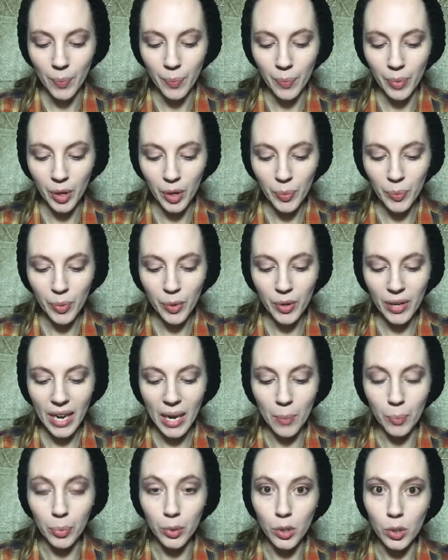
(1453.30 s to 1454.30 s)
purple
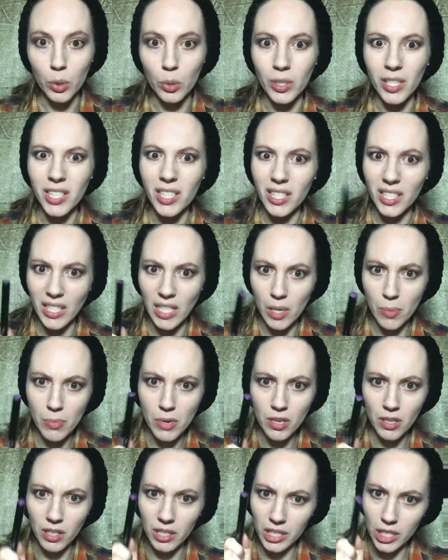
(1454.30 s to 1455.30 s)
and blue
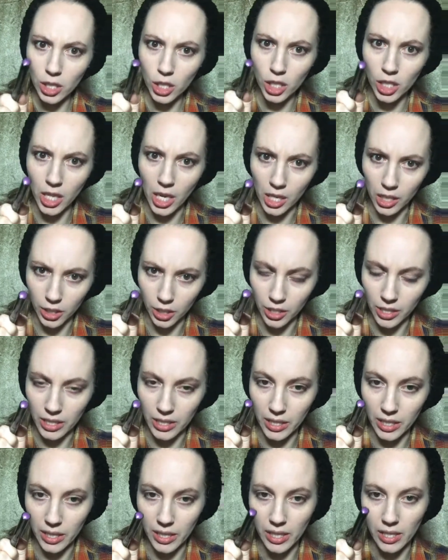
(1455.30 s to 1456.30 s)
shimmer glitter colors
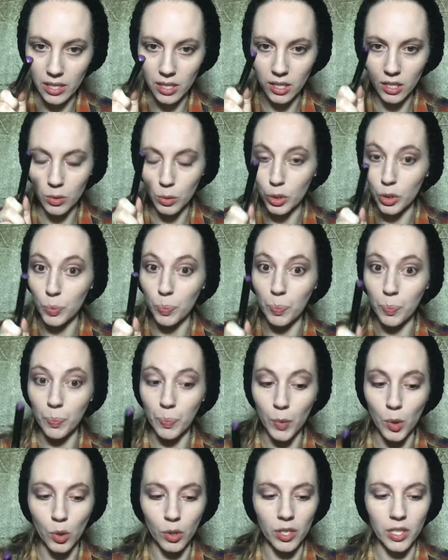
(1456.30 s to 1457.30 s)
into this. It was
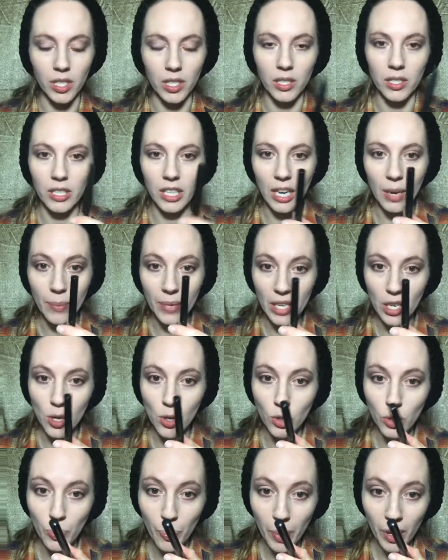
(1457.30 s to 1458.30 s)
gorgeous. And I'm going to
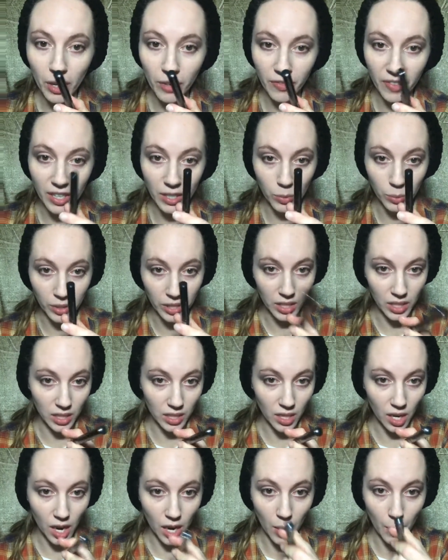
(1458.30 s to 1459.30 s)
use Perfect, which
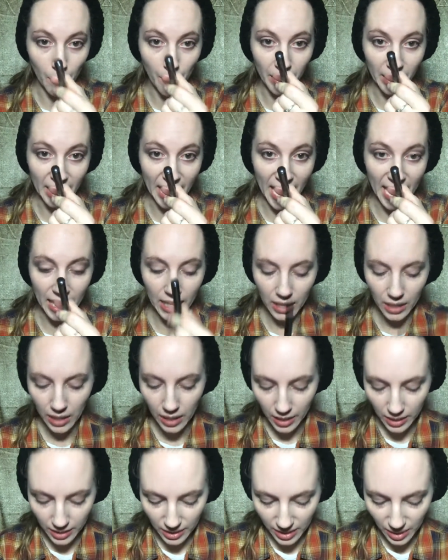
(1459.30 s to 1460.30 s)
is our black
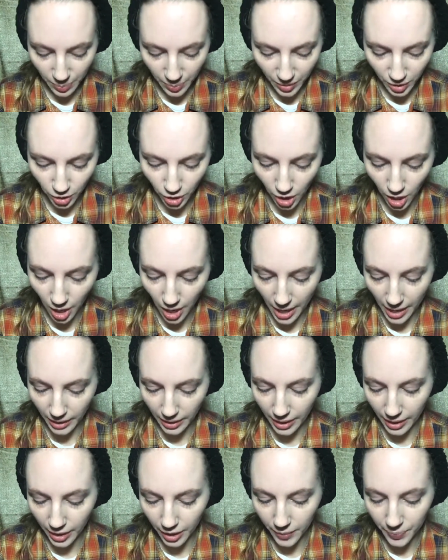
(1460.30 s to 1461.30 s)
dip and draw
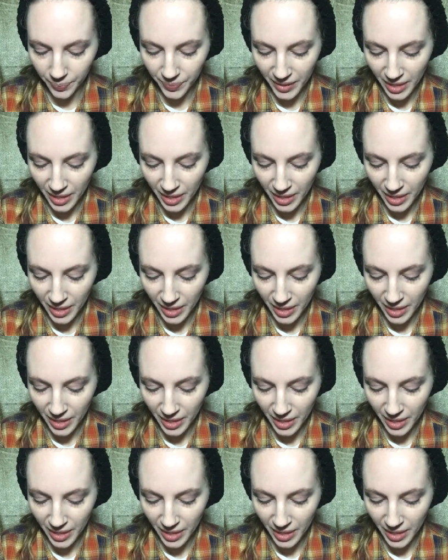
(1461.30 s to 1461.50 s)
eyeliner.